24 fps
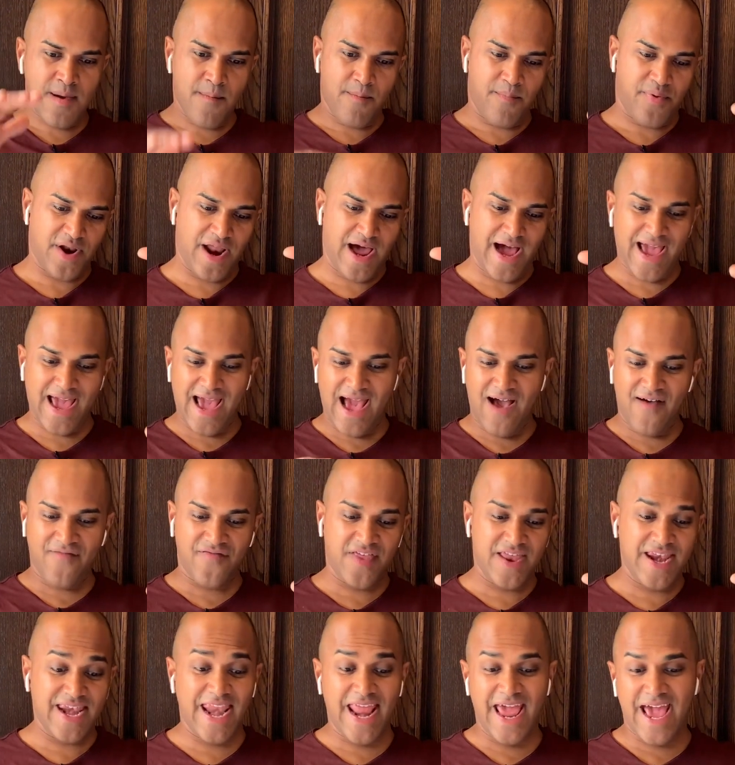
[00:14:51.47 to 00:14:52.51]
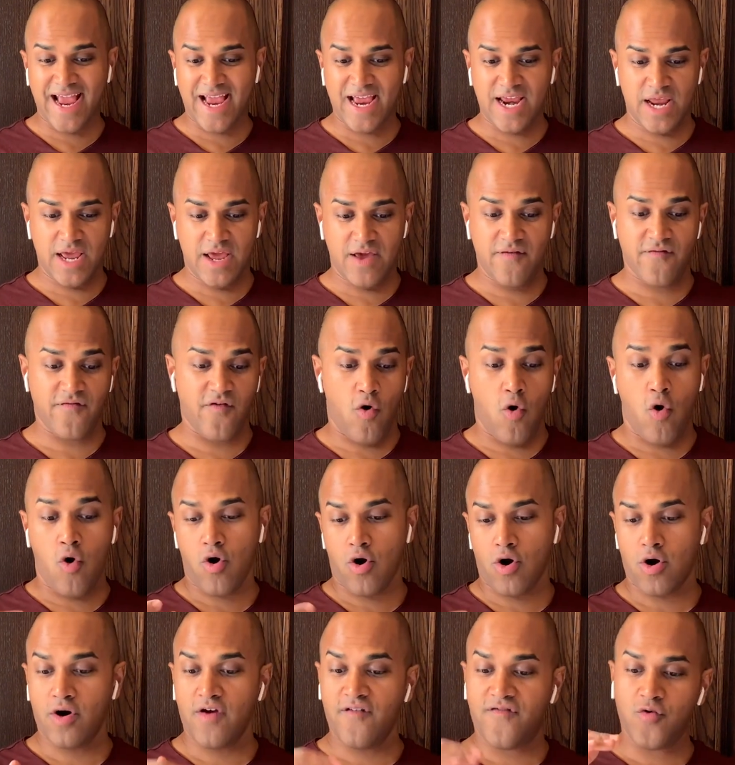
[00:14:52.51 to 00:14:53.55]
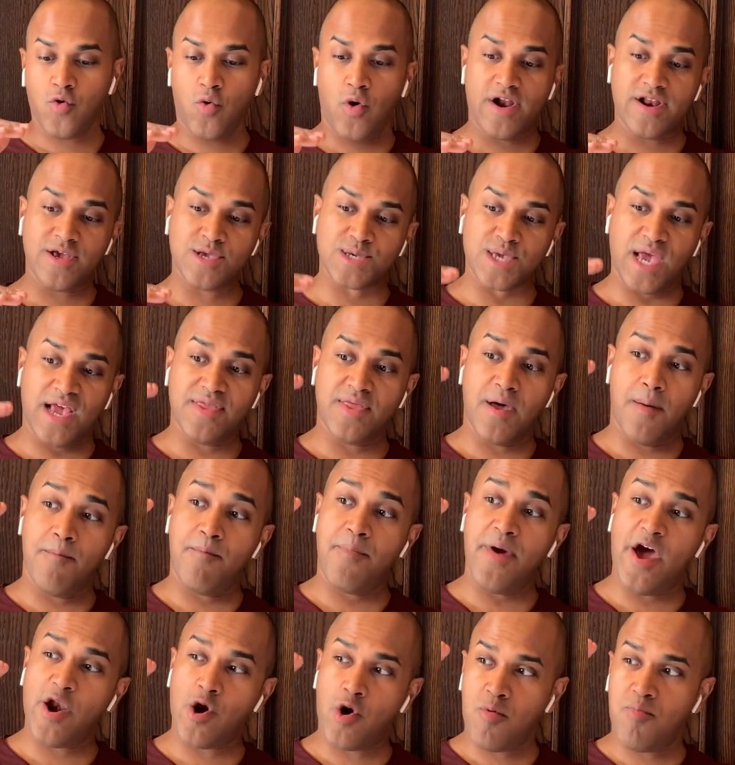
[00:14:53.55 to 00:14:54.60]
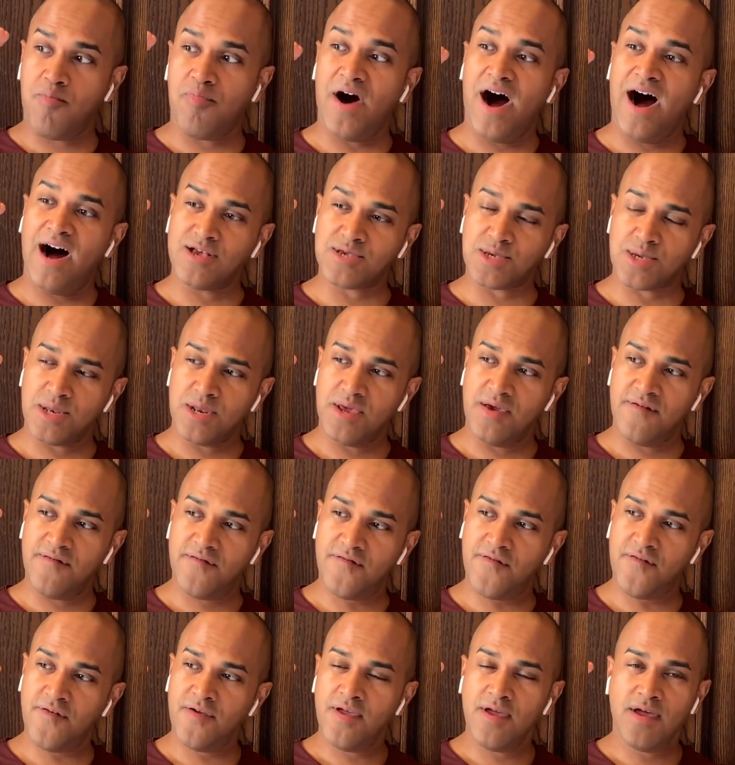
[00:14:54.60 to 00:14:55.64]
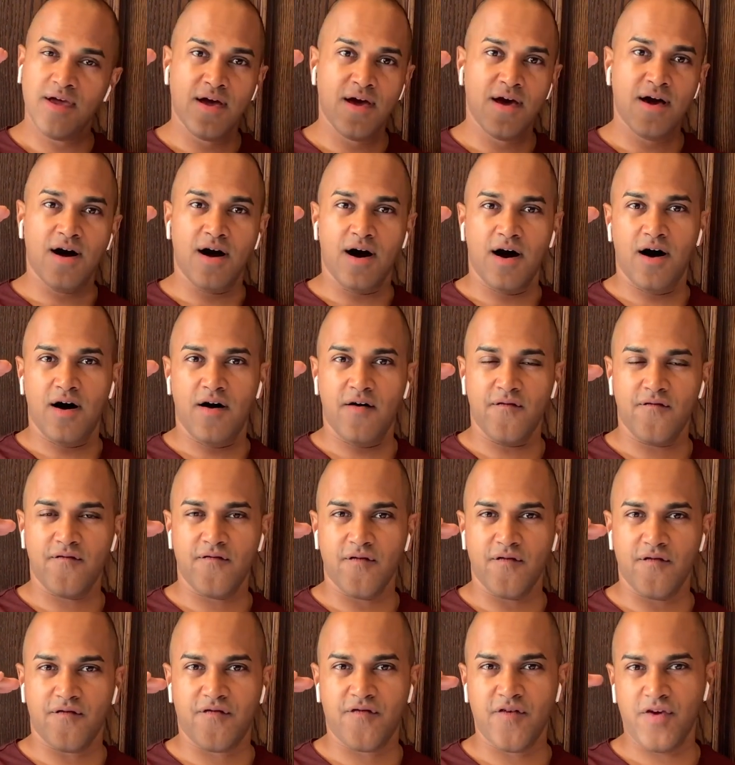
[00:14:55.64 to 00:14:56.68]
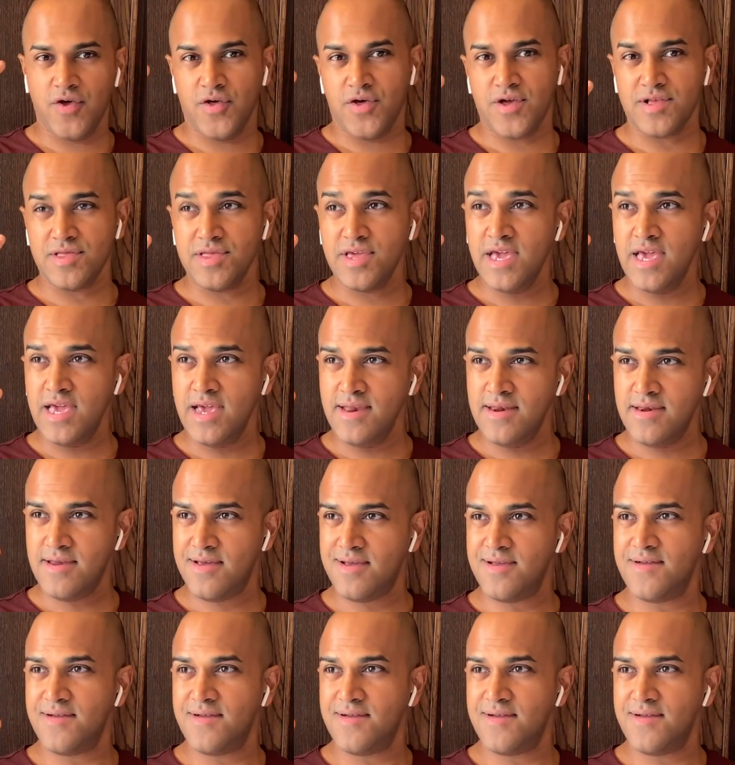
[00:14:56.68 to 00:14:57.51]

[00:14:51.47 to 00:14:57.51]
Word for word: but I have the negative, or if you want to say the better positive of feeling lean,